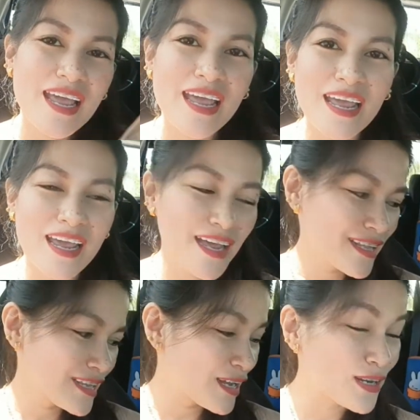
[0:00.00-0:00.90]

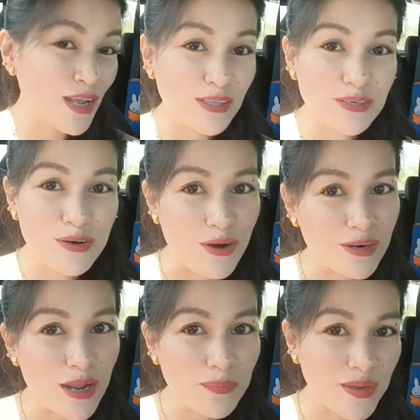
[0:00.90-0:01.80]
and then later
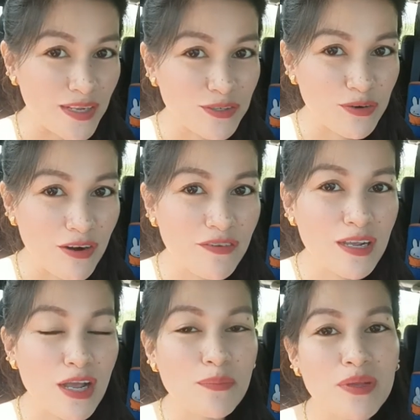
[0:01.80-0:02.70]
on uphill
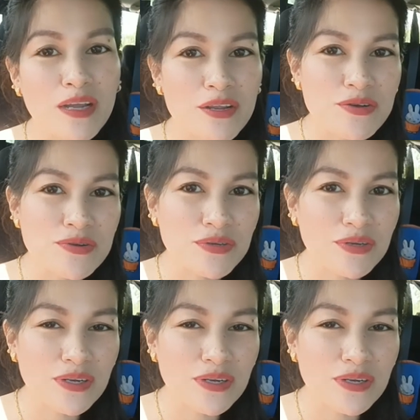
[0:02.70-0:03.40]
driving I'm gonna